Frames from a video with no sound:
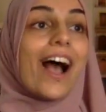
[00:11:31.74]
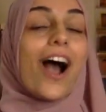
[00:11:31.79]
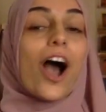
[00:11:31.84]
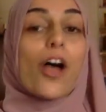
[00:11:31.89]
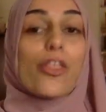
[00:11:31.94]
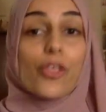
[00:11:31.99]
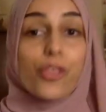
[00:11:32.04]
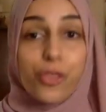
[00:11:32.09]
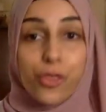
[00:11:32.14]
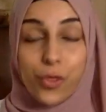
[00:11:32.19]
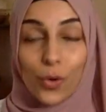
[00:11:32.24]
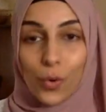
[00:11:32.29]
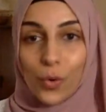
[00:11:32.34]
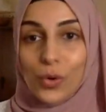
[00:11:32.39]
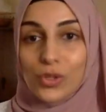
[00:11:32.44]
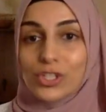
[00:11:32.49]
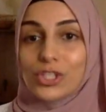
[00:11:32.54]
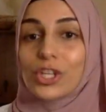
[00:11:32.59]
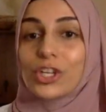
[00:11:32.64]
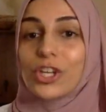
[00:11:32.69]
are the
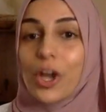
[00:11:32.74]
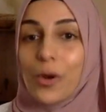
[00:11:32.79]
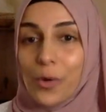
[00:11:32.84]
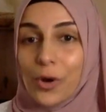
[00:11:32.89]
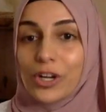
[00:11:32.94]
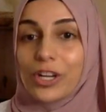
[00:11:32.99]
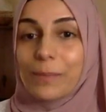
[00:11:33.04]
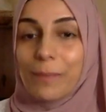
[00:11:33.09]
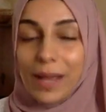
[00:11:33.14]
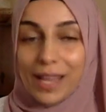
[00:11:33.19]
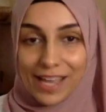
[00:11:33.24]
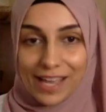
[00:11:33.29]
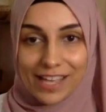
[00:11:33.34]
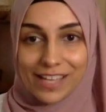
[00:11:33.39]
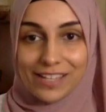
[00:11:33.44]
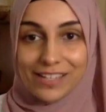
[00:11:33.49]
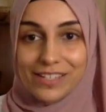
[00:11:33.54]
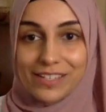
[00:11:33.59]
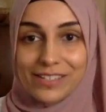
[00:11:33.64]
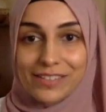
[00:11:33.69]
thoughts that go on in my
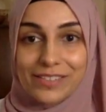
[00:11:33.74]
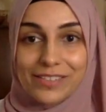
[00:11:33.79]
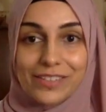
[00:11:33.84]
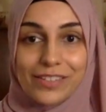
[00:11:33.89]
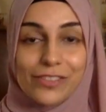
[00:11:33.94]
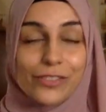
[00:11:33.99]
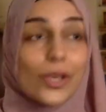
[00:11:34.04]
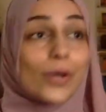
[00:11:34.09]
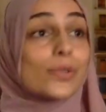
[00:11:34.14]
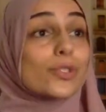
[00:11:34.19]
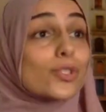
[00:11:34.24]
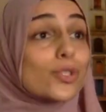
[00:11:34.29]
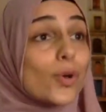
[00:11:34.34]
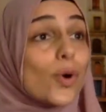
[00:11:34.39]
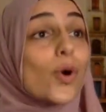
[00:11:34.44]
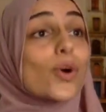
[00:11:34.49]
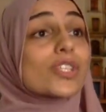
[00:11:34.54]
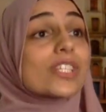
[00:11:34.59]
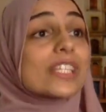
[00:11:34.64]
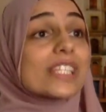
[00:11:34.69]
head. Those
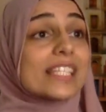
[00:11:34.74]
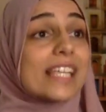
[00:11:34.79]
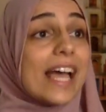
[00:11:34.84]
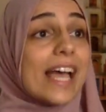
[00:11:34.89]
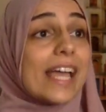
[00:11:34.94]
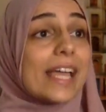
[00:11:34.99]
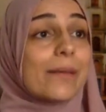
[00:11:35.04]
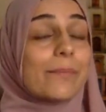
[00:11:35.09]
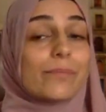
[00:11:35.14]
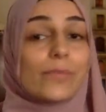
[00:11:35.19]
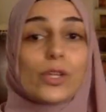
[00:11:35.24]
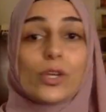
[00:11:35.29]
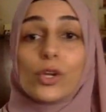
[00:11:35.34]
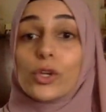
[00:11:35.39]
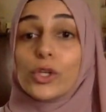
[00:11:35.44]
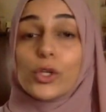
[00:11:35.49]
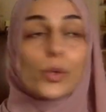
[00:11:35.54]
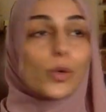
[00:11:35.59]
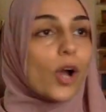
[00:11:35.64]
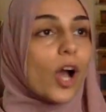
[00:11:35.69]
thoughts that say,
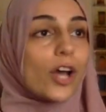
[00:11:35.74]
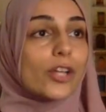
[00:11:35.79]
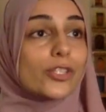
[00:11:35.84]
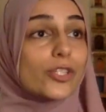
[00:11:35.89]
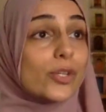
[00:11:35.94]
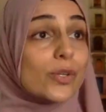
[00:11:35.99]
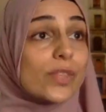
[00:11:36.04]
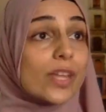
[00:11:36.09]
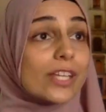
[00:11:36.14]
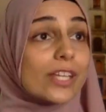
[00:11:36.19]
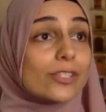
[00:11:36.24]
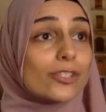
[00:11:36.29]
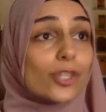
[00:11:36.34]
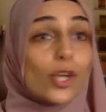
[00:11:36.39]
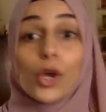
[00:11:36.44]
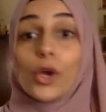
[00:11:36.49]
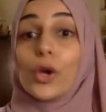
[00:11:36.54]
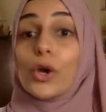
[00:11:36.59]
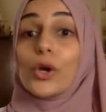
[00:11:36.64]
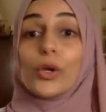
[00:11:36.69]
you can't do this.
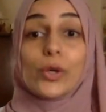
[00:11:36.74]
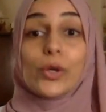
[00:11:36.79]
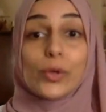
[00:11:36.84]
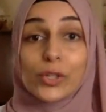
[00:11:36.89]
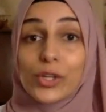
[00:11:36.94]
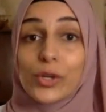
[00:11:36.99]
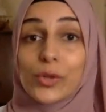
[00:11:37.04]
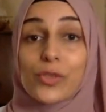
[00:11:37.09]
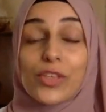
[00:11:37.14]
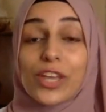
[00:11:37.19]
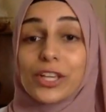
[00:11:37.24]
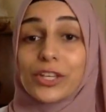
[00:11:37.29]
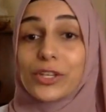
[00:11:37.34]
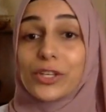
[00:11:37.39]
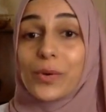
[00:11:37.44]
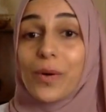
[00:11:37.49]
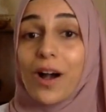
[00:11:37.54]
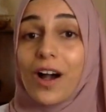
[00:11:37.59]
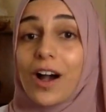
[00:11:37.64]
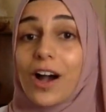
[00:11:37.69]
Who do you think
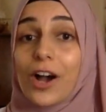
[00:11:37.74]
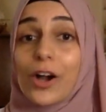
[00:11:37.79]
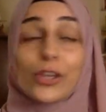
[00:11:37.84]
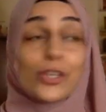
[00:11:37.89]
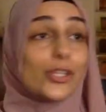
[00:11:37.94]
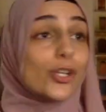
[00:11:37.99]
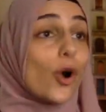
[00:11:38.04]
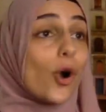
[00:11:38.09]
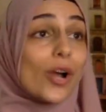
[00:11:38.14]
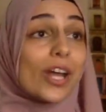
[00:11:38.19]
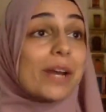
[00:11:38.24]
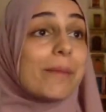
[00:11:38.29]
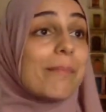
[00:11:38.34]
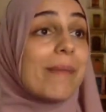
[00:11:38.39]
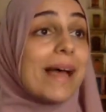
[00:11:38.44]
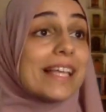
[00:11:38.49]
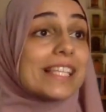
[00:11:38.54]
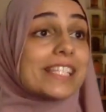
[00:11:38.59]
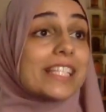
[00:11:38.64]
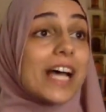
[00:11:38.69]
you are? You're going to
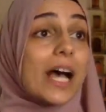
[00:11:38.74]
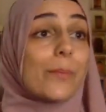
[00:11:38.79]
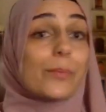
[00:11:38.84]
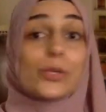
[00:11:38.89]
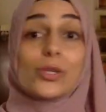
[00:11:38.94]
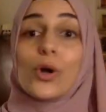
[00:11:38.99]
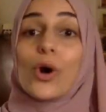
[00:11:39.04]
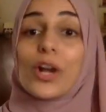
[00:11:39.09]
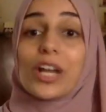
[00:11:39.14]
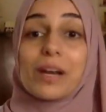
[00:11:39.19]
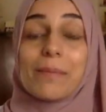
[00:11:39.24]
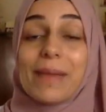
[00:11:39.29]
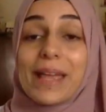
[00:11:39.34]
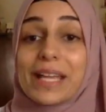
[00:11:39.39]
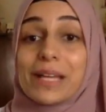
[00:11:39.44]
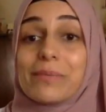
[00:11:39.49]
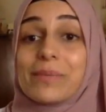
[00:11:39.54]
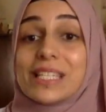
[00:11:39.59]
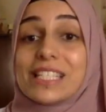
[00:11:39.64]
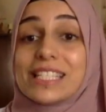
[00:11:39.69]
mess up. You're going to
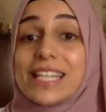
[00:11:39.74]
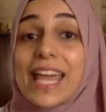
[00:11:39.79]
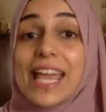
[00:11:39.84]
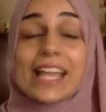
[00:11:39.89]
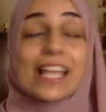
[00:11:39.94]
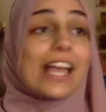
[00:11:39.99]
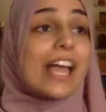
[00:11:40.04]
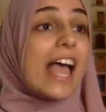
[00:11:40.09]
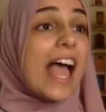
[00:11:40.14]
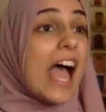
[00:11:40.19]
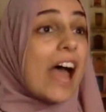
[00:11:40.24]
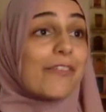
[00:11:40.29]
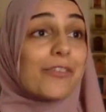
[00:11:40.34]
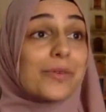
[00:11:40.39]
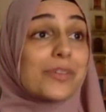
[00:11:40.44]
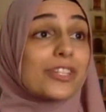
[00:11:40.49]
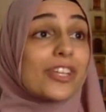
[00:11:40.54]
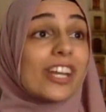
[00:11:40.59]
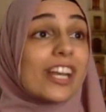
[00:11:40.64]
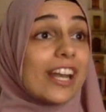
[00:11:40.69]
make a mistake.
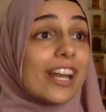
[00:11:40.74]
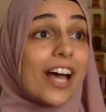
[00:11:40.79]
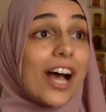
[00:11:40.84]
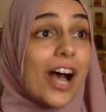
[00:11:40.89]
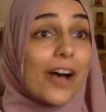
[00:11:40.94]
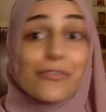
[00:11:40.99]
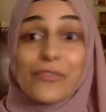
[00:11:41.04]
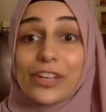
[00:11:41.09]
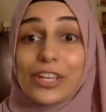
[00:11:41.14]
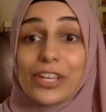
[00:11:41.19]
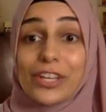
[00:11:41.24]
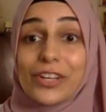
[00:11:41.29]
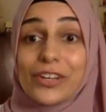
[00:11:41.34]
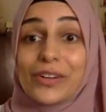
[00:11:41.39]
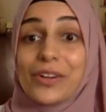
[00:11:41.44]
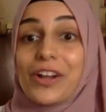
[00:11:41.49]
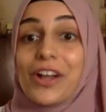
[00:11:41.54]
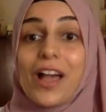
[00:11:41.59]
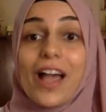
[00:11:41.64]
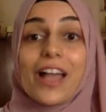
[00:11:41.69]
Everyone's going to laugh at
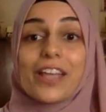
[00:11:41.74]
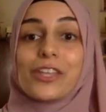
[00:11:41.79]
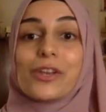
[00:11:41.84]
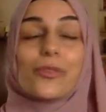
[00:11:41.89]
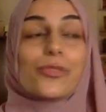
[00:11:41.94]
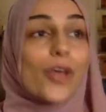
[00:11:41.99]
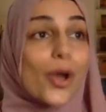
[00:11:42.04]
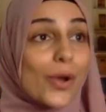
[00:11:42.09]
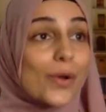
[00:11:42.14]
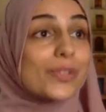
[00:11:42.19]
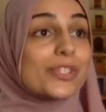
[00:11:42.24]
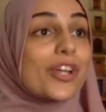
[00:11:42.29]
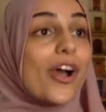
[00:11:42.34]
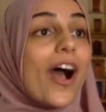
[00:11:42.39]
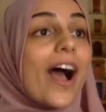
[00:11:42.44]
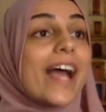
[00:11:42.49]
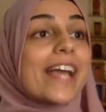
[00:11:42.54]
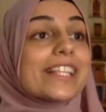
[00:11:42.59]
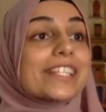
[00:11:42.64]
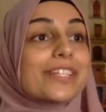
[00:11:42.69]
you. You know, those
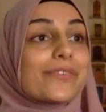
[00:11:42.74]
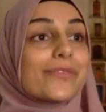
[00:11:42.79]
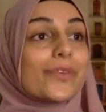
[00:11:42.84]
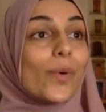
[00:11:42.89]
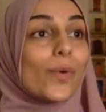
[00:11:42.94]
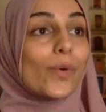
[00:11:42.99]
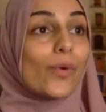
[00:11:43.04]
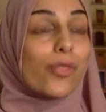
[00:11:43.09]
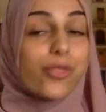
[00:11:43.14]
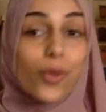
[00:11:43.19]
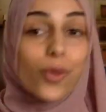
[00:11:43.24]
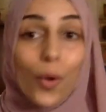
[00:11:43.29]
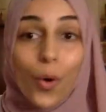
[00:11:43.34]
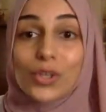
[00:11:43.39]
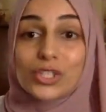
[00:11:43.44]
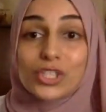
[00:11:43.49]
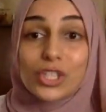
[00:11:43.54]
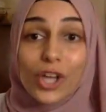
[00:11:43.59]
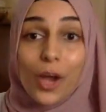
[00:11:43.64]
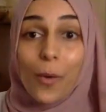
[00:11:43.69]
kinds of
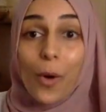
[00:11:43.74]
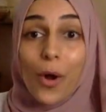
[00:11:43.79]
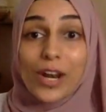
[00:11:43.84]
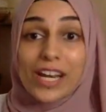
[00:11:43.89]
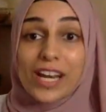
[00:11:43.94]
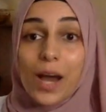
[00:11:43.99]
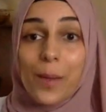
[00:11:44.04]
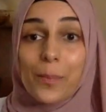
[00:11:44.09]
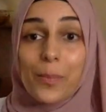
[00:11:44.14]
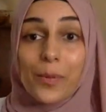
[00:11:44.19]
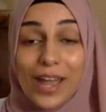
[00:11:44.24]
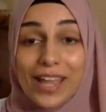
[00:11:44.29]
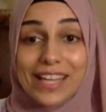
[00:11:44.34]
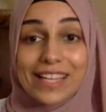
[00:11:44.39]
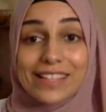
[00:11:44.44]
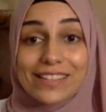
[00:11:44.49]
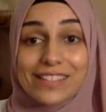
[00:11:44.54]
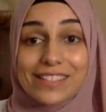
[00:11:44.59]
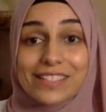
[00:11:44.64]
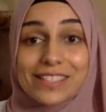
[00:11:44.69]
thoughts that go on in our
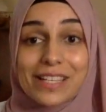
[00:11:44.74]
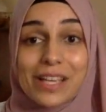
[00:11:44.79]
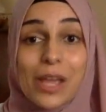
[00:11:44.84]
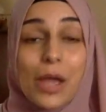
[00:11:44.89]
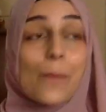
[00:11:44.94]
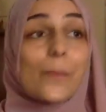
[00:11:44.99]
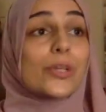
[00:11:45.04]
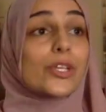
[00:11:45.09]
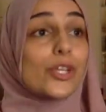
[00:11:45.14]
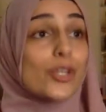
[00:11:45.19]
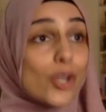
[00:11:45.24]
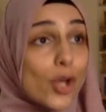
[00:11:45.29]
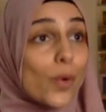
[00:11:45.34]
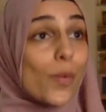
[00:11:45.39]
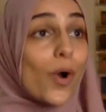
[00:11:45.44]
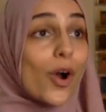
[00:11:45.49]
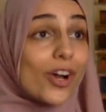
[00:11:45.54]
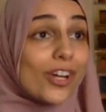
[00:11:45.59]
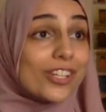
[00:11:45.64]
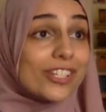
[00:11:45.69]
brains. But you know
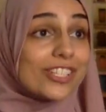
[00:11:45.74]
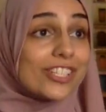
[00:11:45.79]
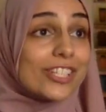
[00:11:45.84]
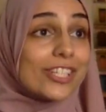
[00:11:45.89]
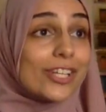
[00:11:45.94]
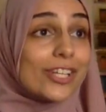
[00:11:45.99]
what?